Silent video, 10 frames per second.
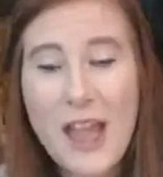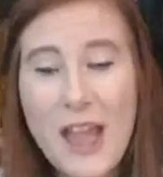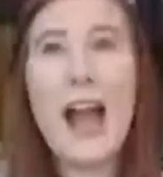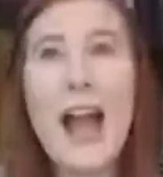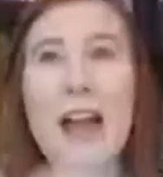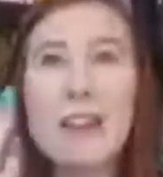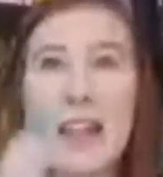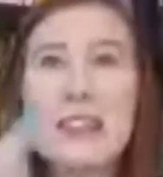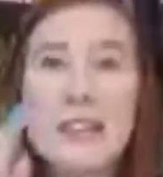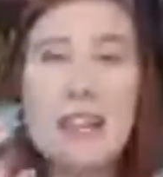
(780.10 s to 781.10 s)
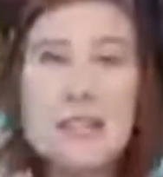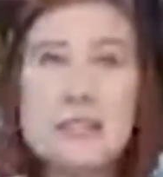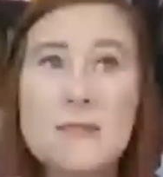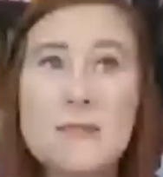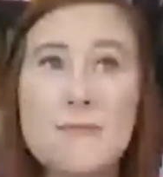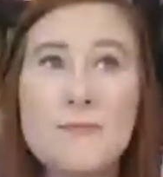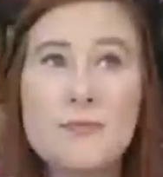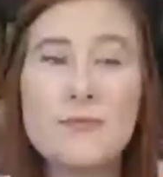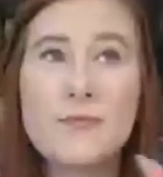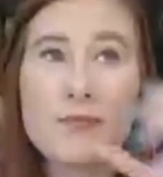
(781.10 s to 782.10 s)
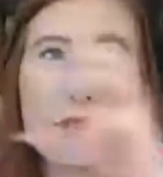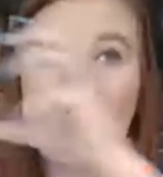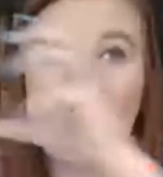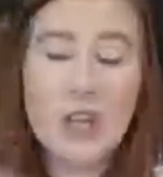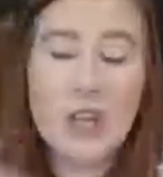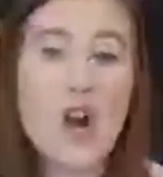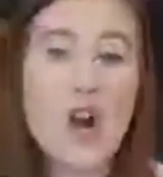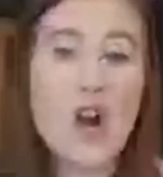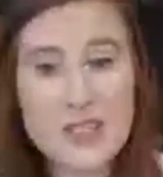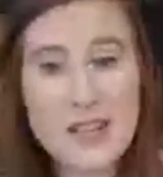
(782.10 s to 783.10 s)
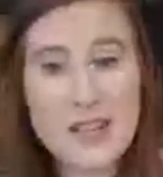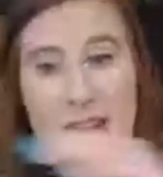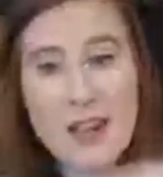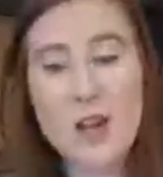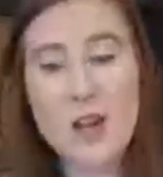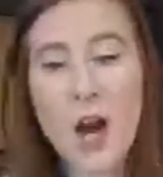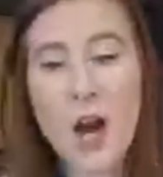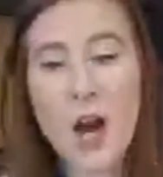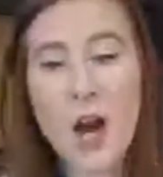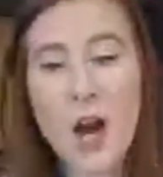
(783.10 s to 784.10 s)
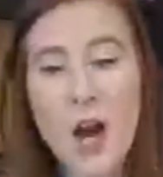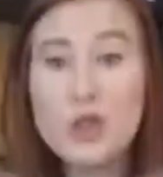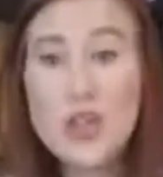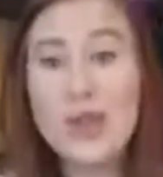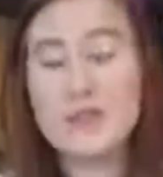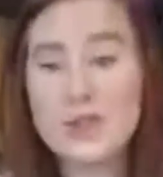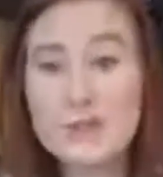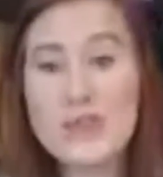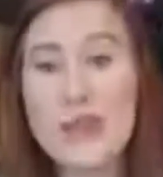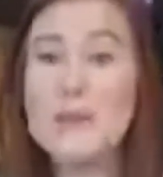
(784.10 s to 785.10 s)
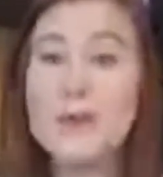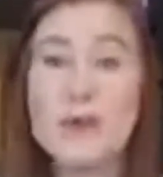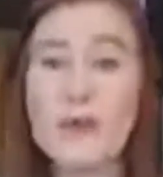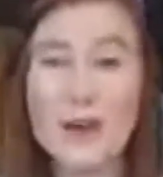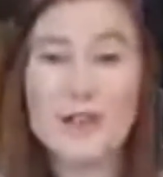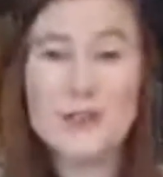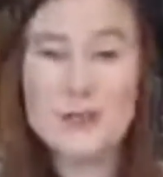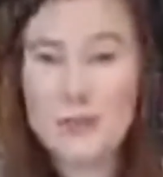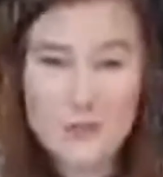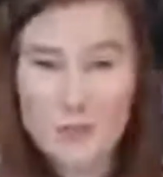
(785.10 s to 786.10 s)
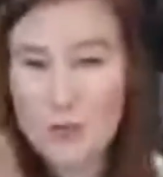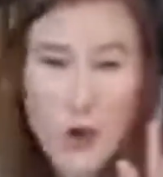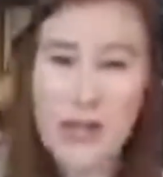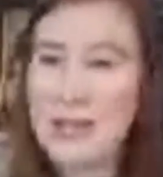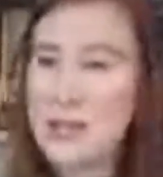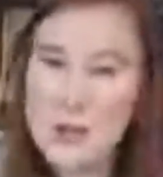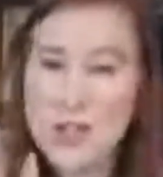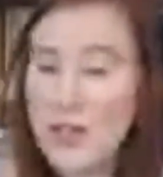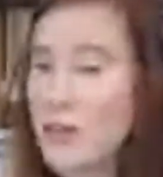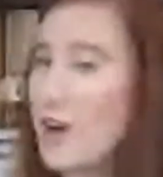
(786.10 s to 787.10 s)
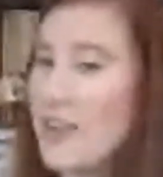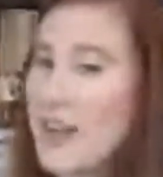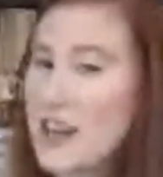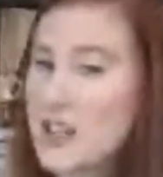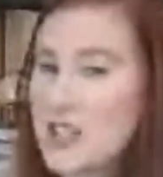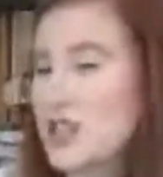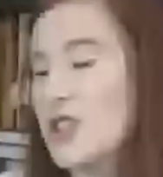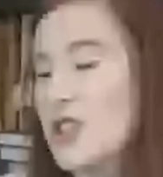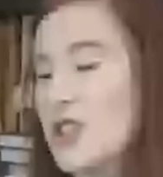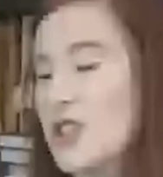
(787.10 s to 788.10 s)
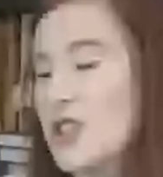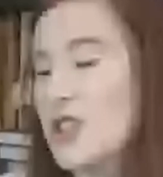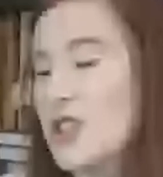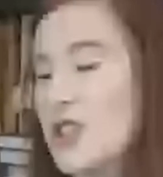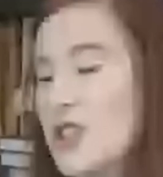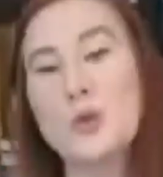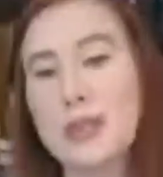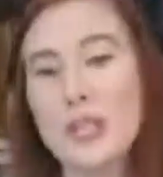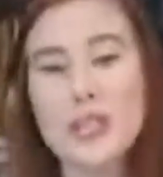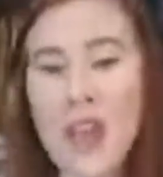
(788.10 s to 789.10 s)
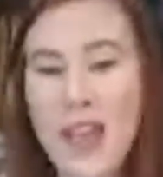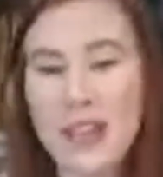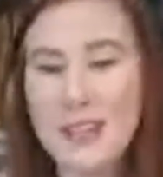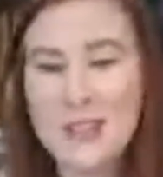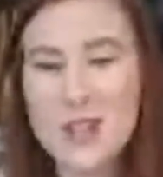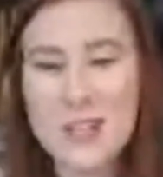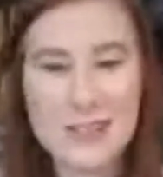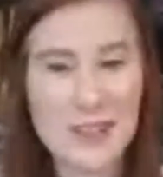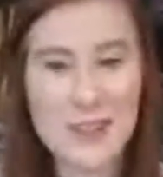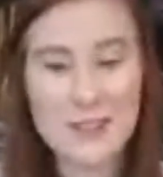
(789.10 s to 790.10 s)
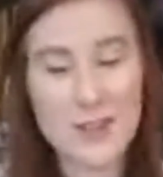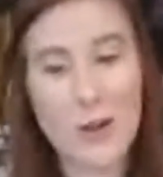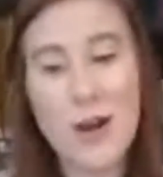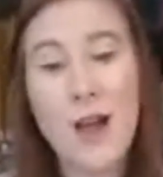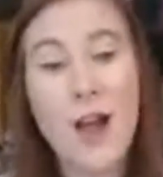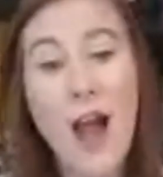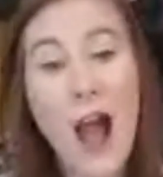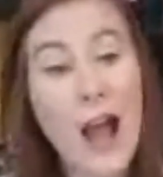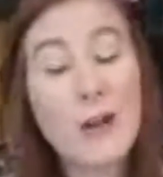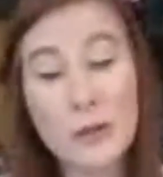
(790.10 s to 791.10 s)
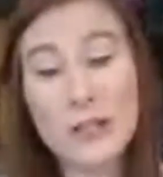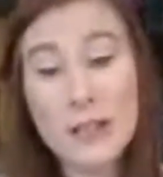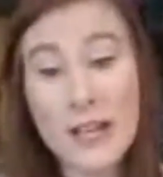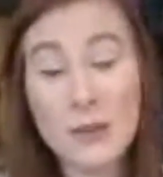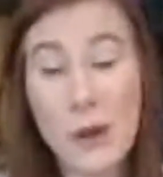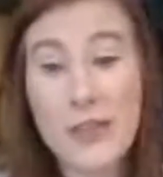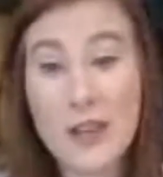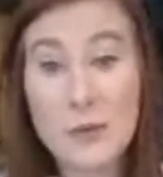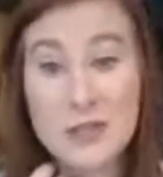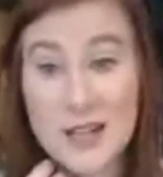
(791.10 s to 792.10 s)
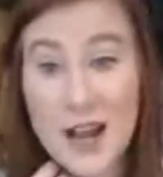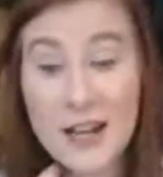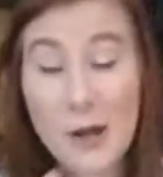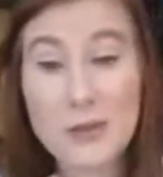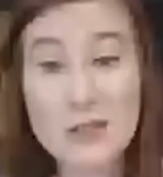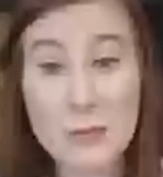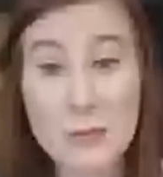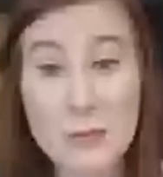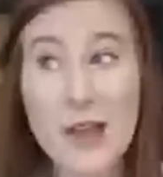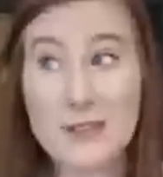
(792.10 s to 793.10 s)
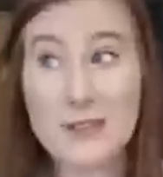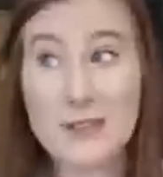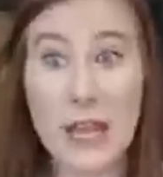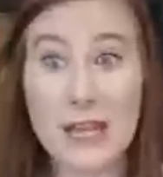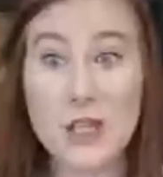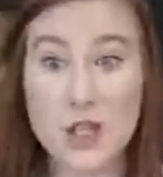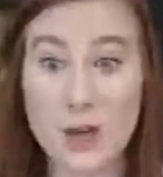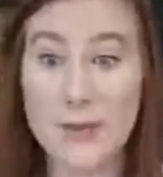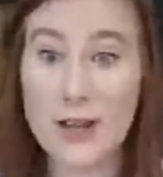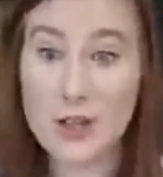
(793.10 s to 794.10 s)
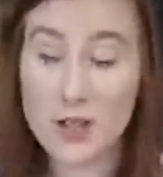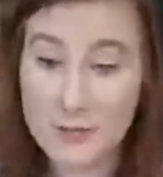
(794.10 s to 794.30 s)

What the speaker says: I like that it's the consciousness and not two Shanes in the same universe running into each other, and then it just turns too cliche and cheesy. So I really like the way that it was done, and I was surprised that I liked it so much.